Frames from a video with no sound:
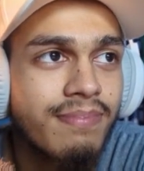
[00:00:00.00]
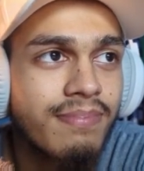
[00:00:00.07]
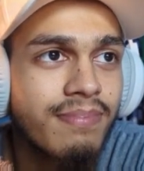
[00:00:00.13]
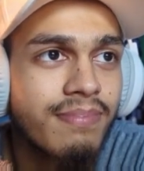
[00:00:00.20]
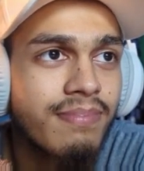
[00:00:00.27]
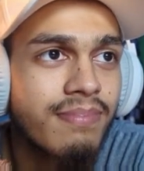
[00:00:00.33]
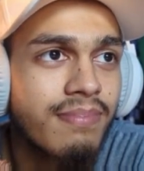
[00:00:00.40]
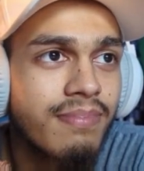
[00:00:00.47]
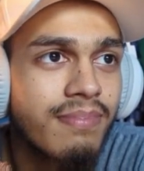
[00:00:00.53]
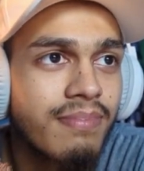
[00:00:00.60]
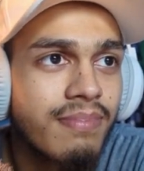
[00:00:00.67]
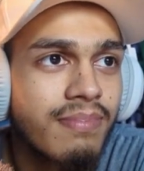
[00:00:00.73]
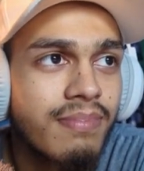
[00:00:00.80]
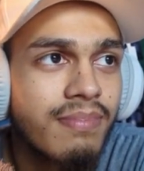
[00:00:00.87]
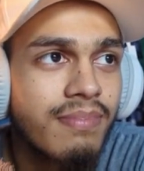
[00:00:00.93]

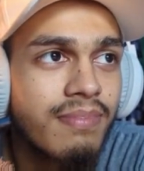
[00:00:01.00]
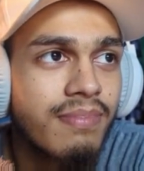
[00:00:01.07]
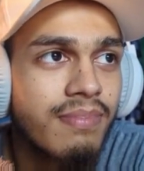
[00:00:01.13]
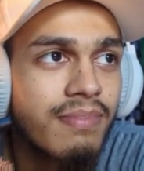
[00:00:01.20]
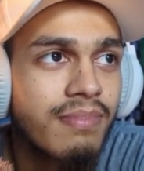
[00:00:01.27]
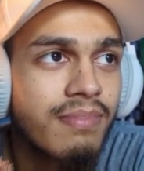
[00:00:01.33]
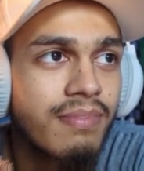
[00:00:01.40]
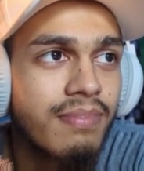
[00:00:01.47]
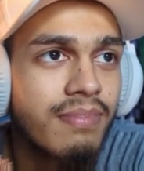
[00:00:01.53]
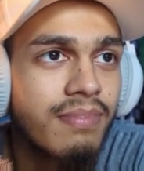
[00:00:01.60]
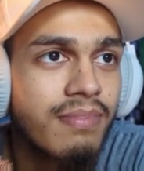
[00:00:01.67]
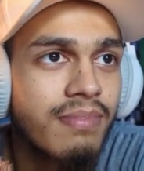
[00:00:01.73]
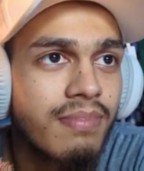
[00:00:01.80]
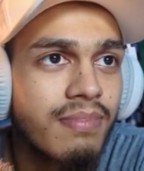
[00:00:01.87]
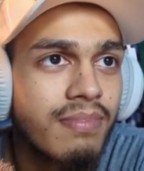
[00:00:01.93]

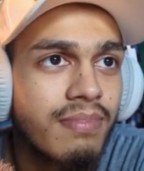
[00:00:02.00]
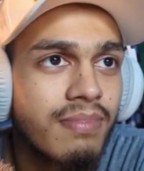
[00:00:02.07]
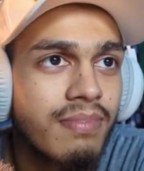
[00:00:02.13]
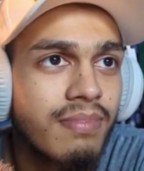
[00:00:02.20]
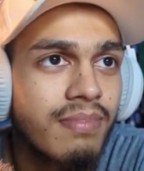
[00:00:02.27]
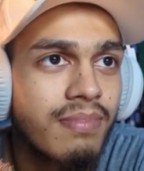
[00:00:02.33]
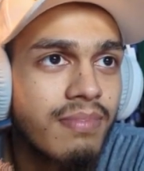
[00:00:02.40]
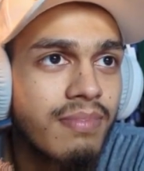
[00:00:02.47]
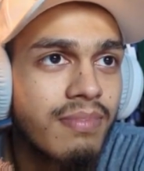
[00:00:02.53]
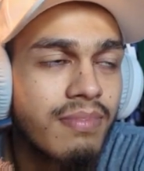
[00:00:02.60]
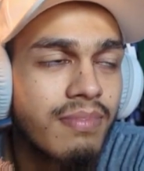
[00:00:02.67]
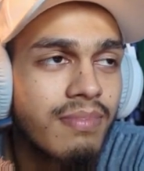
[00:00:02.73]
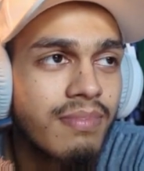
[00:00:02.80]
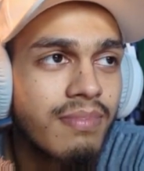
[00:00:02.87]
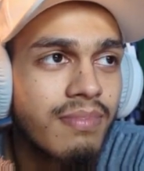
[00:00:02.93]

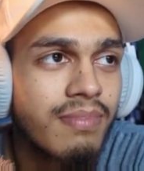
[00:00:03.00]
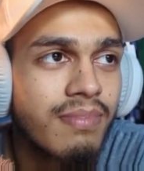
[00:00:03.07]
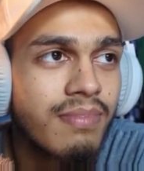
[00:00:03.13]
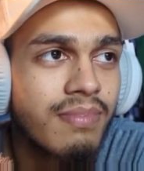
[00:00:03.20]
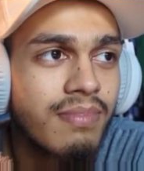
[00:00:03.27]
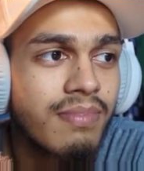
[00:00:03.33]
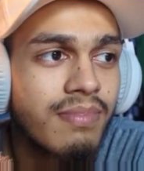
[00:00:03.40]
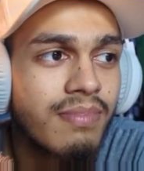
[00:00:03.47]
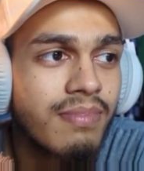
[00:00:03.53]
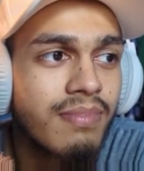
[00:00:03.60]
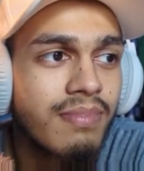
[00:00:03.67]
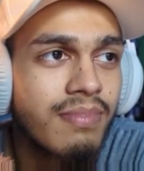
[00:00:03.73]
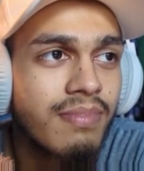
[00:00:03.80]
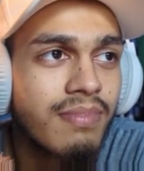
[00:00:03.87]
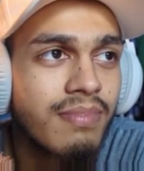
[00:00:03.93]

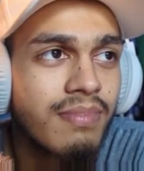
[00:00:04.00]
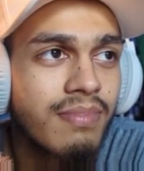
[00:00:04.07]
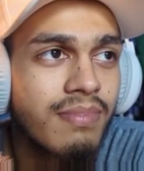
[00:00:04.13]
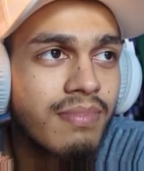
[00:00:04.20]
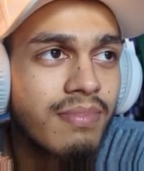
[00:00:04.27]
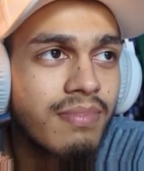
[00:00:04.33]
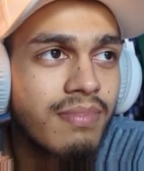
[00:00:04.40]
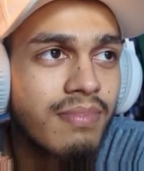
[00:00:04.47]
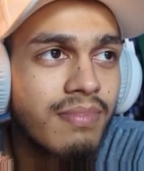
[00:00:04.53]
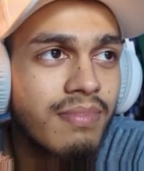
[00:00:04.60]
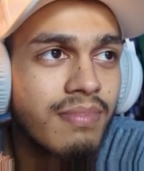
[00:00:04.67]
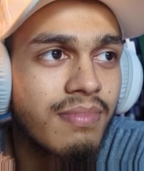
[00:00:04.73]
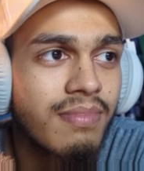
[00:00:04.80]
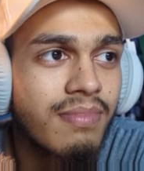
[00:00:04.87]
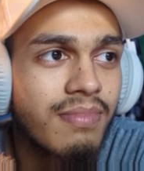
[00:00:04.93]

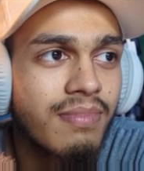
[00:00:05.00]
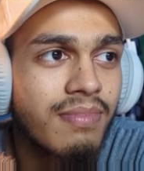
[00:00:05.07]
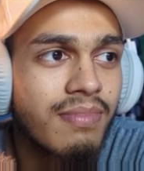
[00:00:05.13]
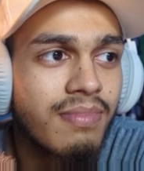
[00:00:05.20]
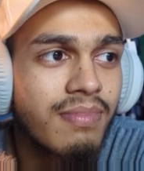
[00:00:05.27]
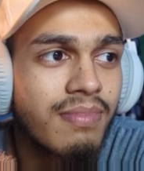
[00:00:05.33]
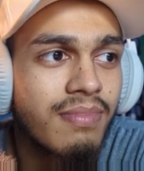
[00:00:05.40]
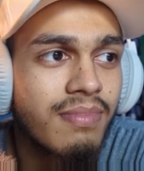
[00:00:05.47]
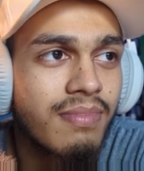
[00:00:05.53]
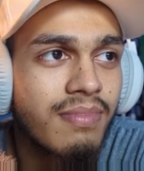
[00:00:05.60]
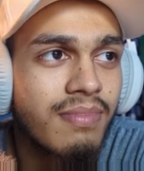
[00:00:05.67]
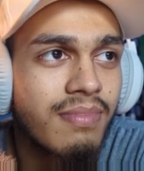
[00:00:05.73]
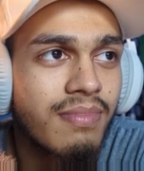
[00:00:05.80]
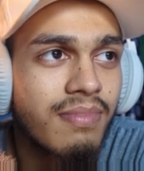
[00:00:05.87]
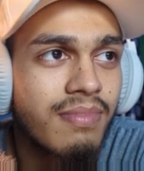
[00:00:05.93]

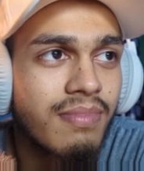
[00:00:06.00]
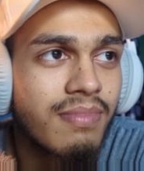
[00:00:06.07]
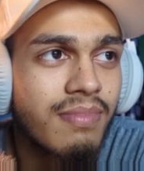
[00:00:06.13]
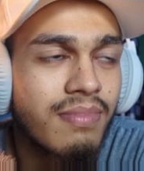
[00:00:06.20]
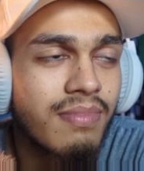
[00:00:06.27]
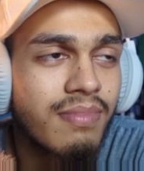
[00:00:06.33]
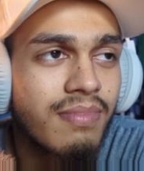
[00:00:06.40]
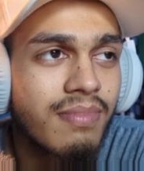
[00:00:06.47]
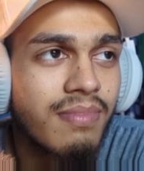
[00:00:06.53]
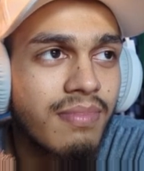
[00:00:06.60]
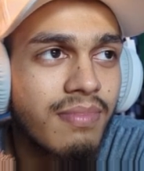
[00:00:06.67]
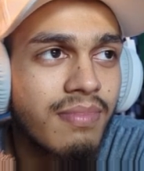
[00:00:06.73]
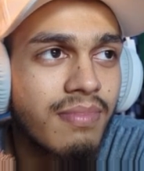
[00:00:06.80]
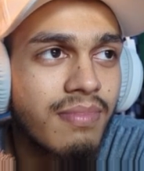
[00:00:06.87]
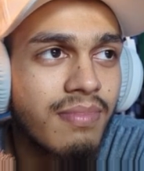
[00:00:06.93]

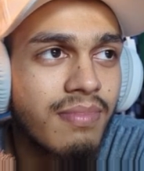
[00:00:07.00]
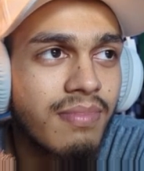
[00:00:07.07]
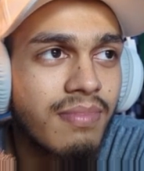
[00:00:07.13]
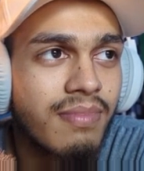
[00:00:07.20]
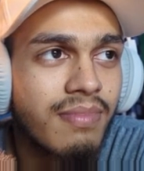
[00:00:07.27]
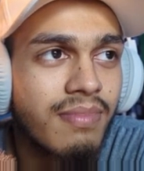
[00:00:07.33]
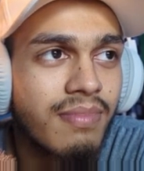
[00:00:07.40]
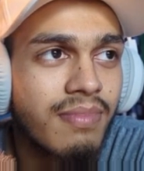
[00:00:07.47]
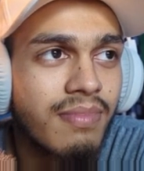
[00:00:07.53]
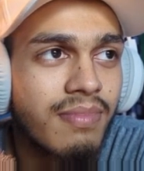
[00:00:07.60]
This person isn't speaking.